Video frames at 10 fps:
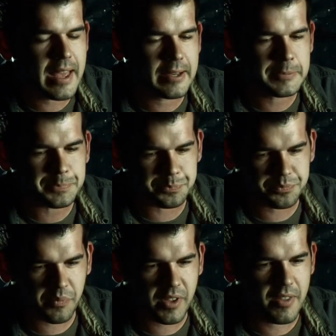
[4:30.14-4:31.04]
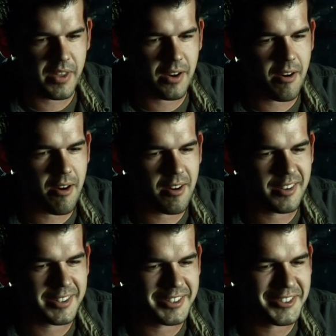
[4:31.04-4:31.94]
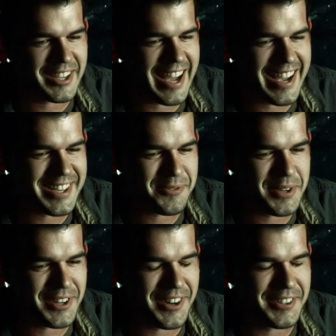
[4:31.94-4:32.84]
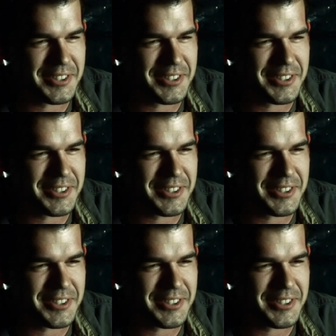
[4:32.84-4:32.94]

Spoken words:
then there are the little guys we call